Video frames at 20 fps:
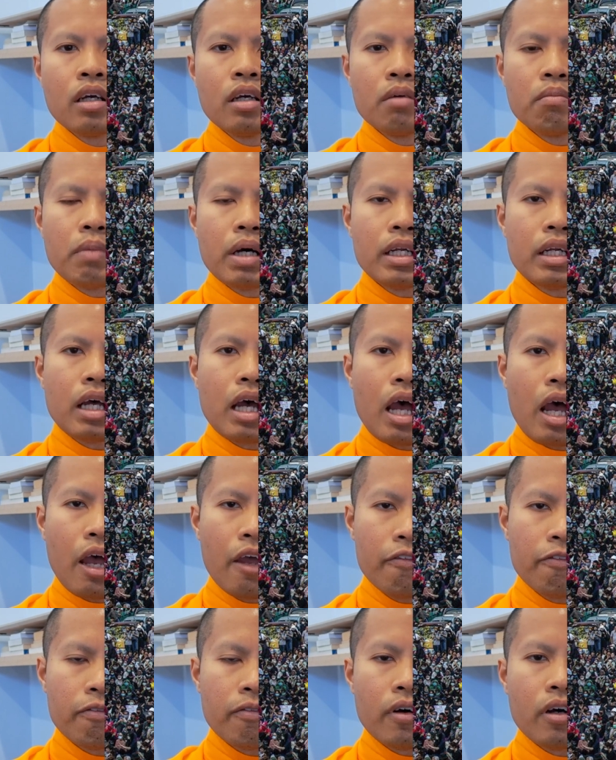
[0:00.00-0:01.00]
but
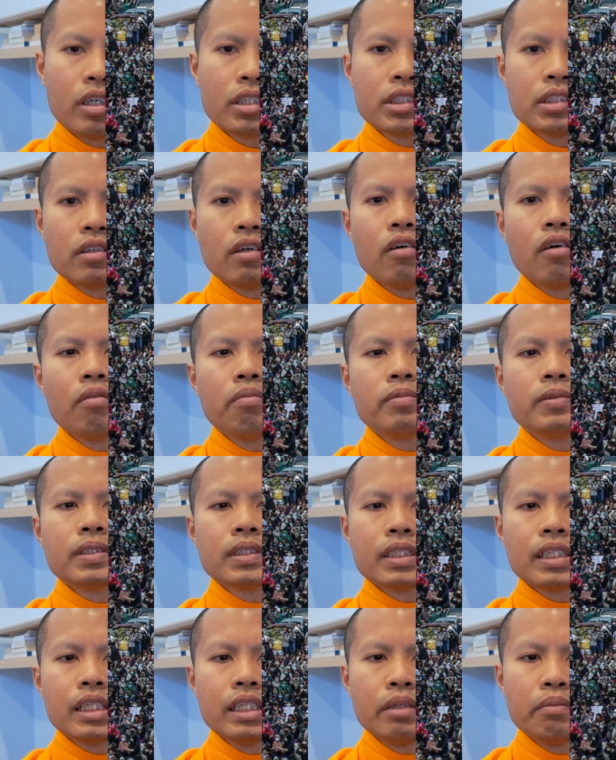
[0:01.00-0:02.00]
I've also
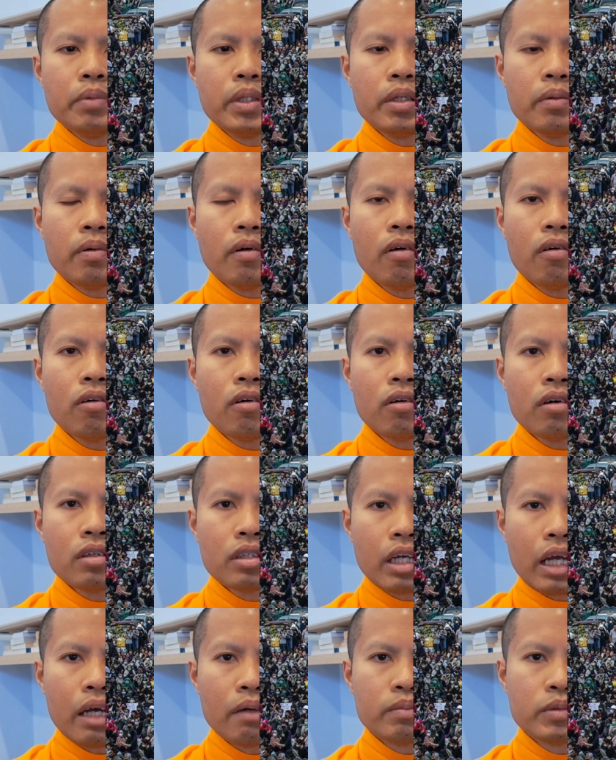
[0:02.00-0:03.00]
seen people
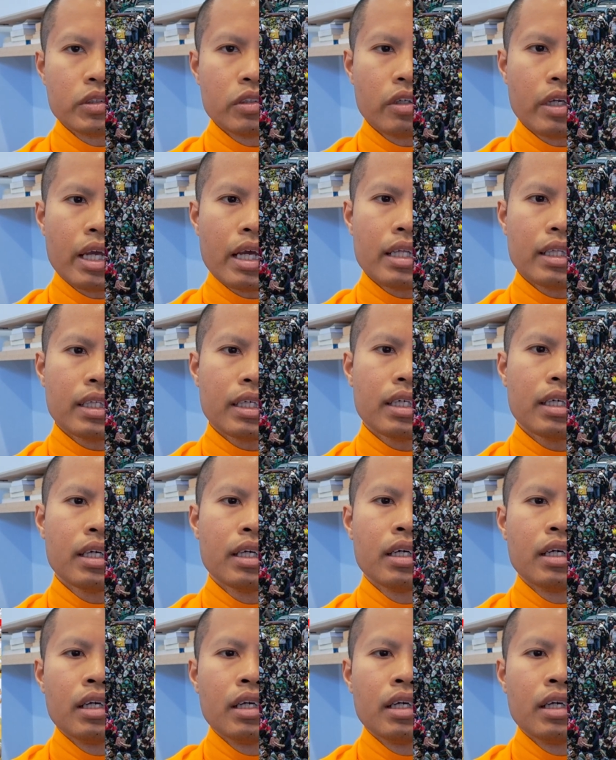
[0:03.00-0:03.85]
come together